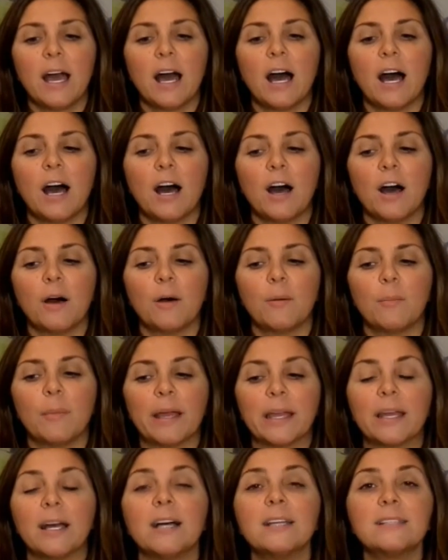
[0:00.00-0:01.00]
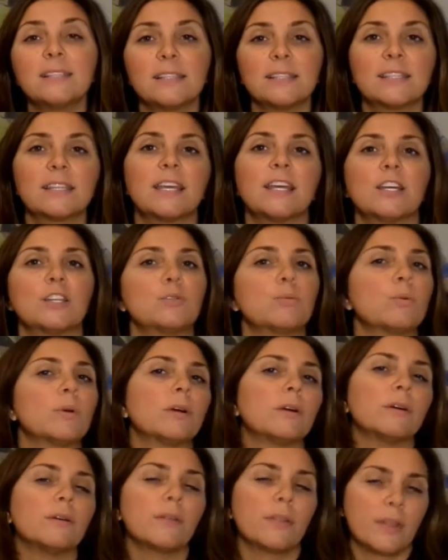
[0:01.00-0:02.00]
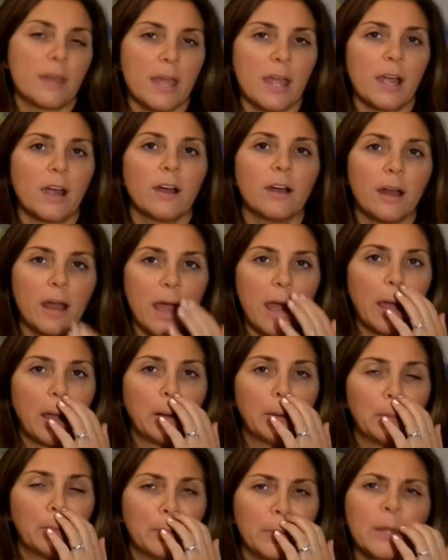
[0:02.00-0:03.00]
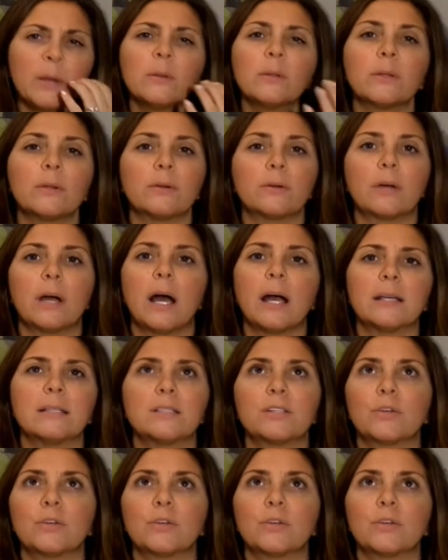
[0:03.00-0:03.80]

my cousin's kids were there, and they're little guys.